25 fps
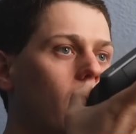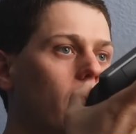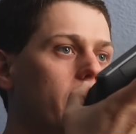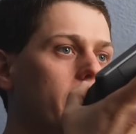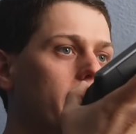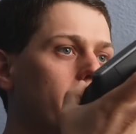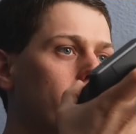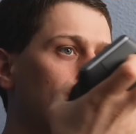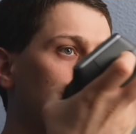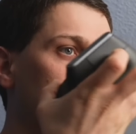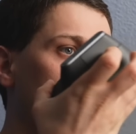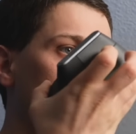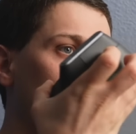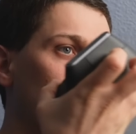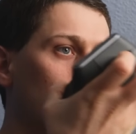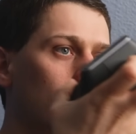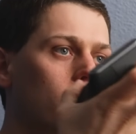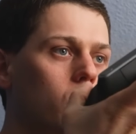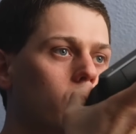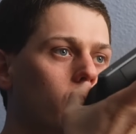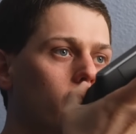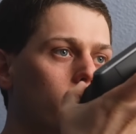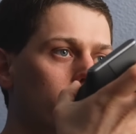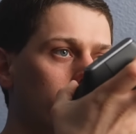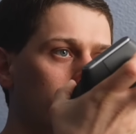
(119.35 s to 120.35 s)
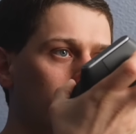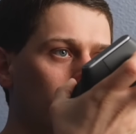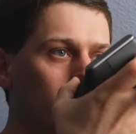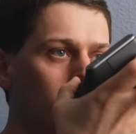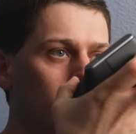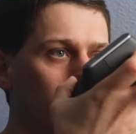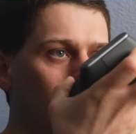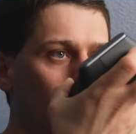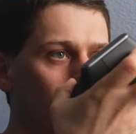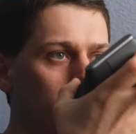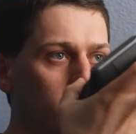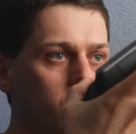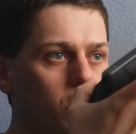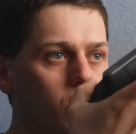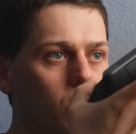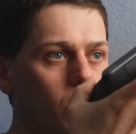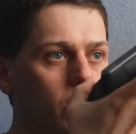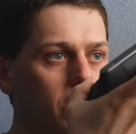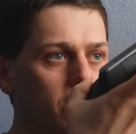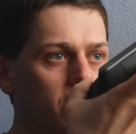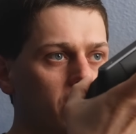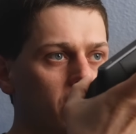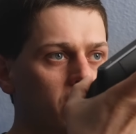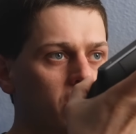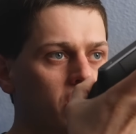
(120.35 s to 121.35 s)
On the MX Vertical there's only one
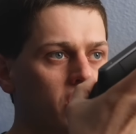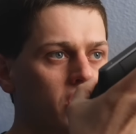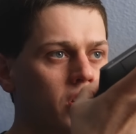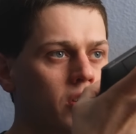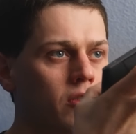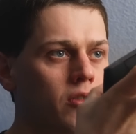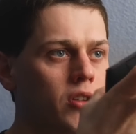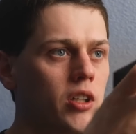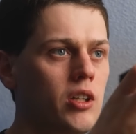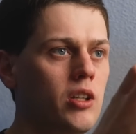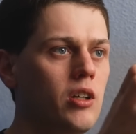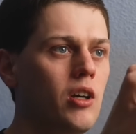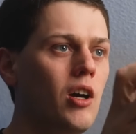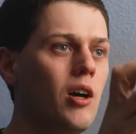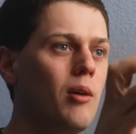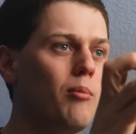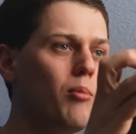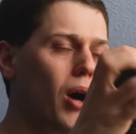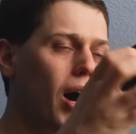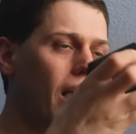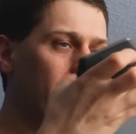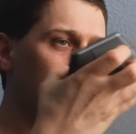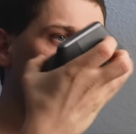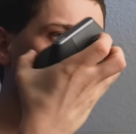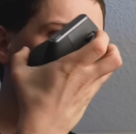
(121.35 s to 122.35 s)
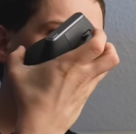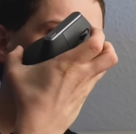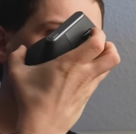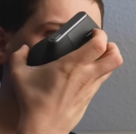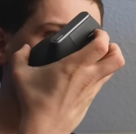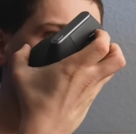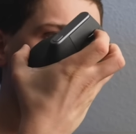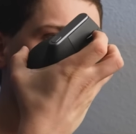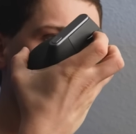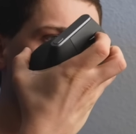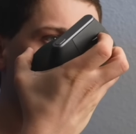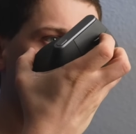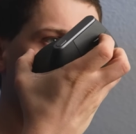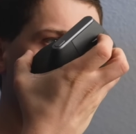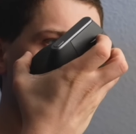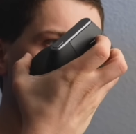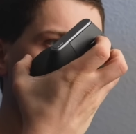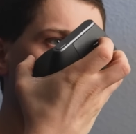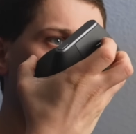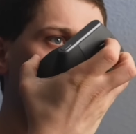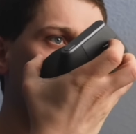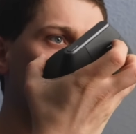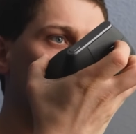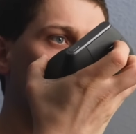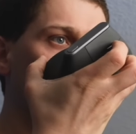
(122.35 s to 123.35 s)
scrolling sensitivity but I do find this scroll
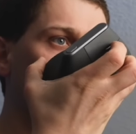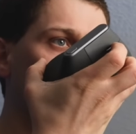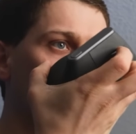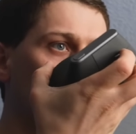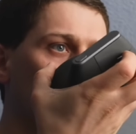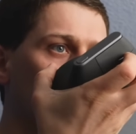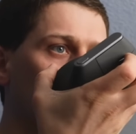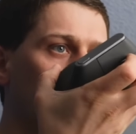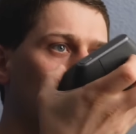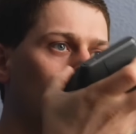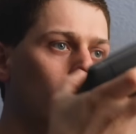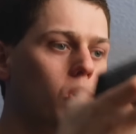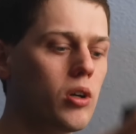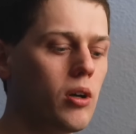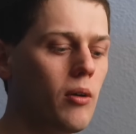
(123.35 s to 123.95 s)
wheel is a little bit more